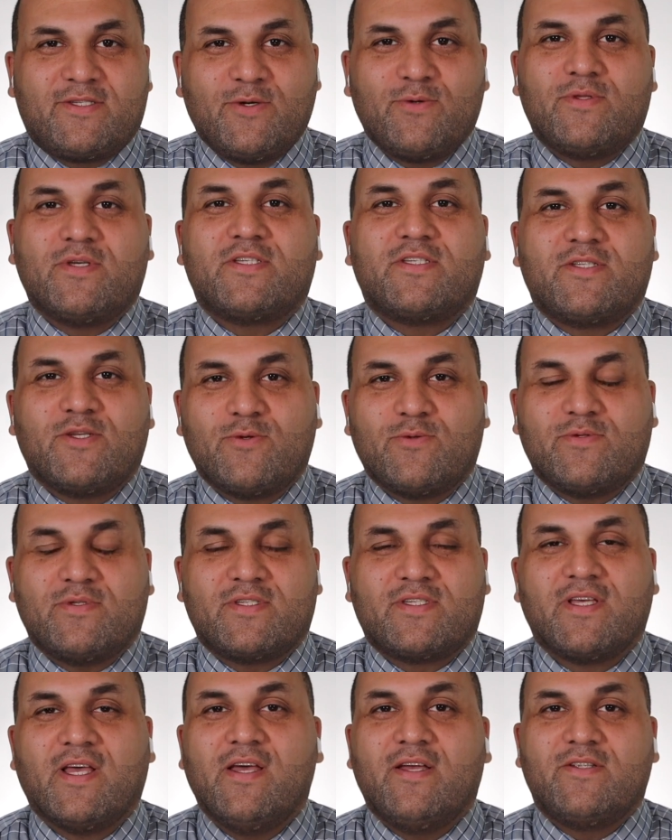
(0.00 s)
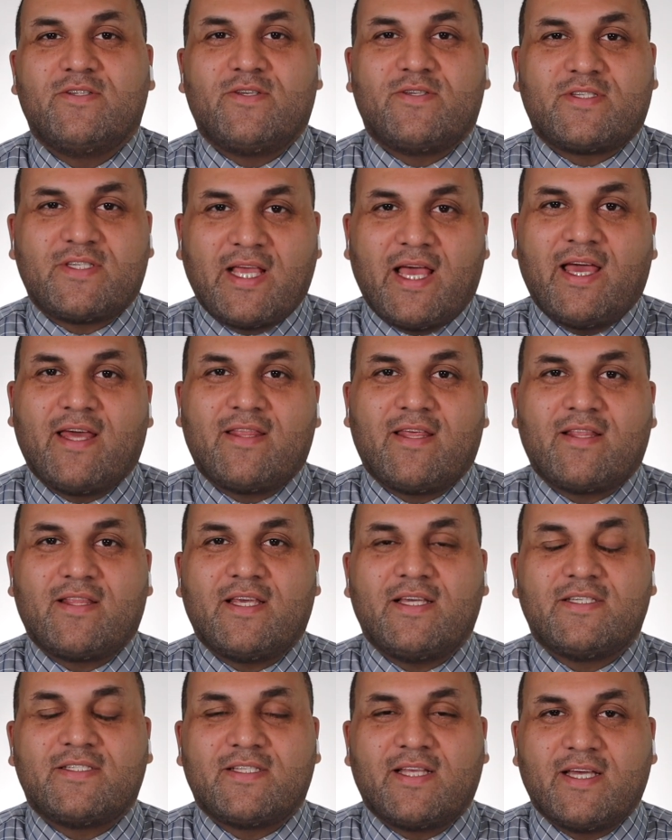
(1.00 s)
to the students. To say that
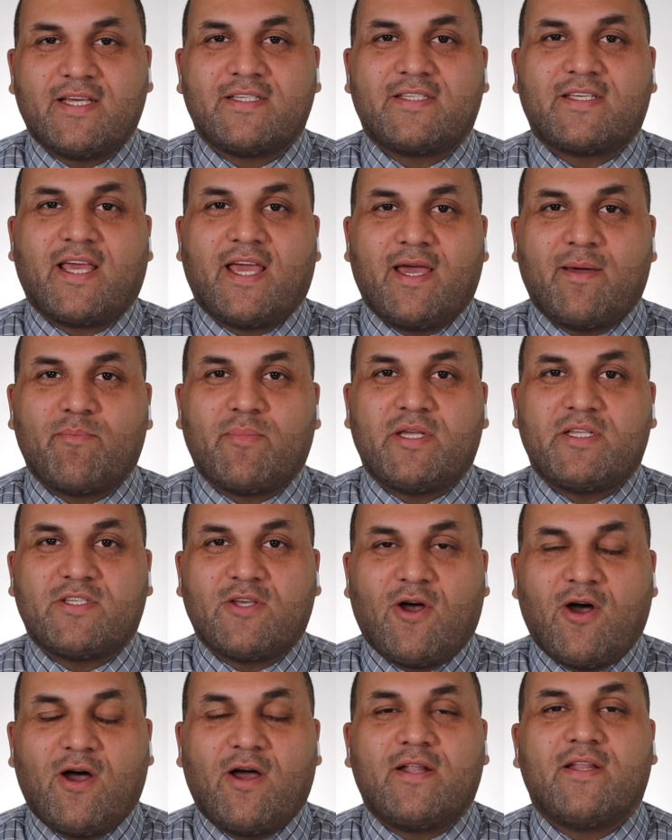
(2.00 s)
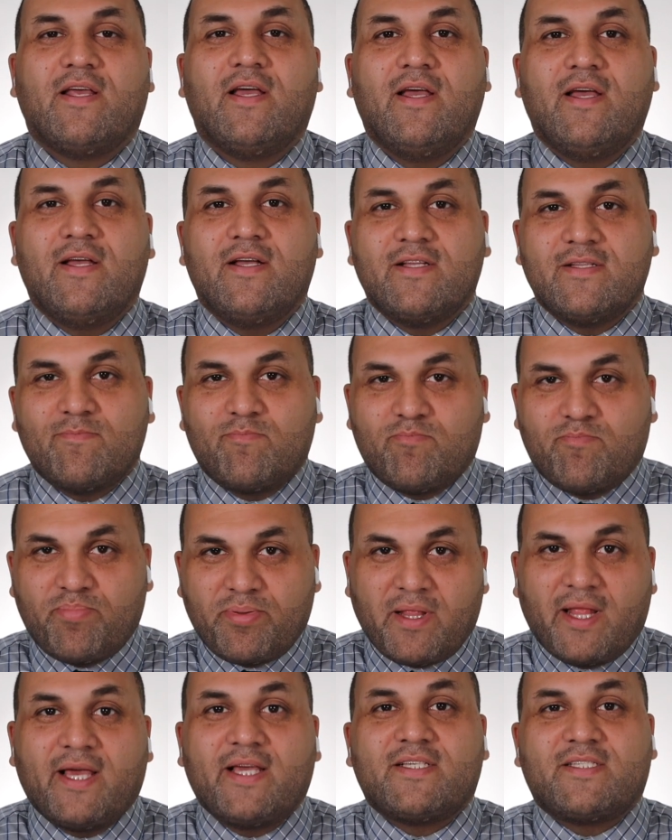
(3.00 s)
these things can't be taught
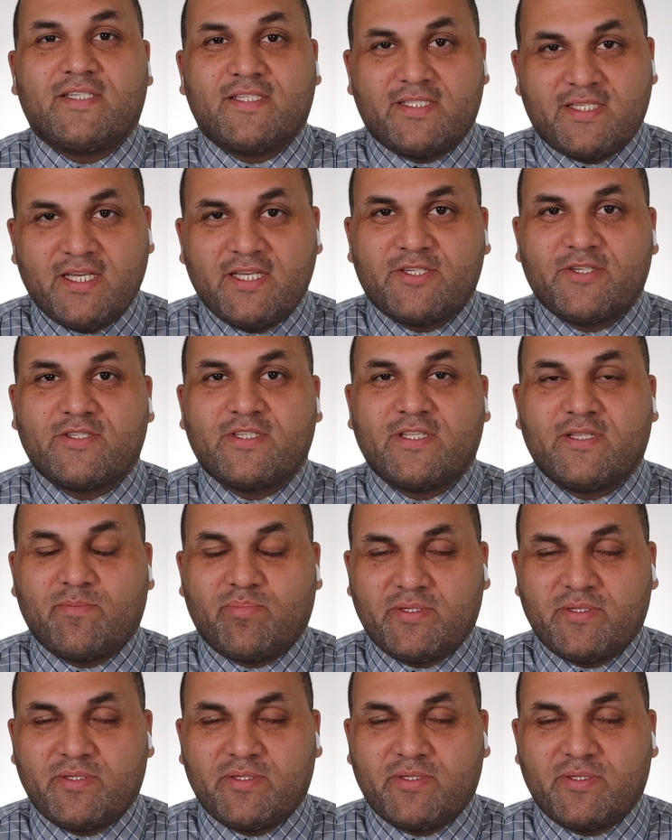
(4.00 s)
places teachers in the